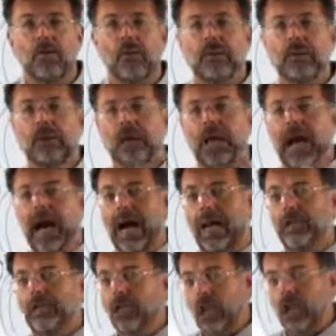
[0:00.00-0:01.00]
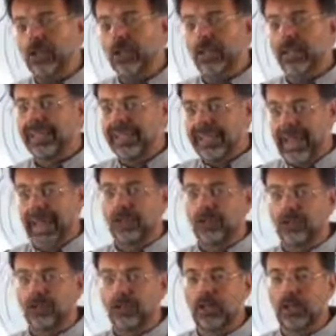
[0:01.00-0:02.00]
which are not
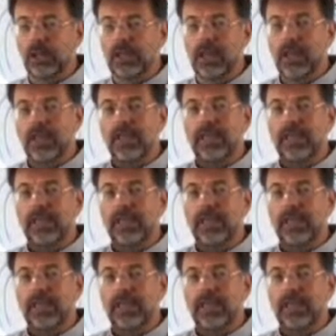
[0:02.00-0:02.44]
natural,